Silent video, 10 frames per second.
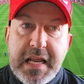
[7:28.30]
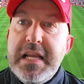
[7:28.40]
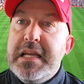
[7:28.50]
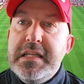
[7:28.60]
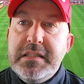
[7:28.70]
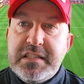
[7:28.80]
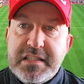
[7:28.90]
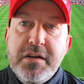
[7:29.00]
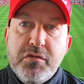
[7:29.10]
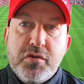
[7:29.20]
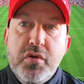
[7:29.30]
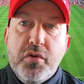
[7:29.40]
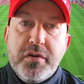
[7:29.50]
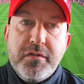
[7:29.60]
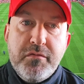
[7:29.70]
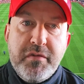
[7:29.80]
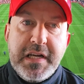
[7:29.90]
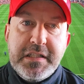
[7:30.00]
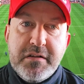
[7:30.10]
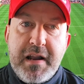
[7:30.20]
he still could reach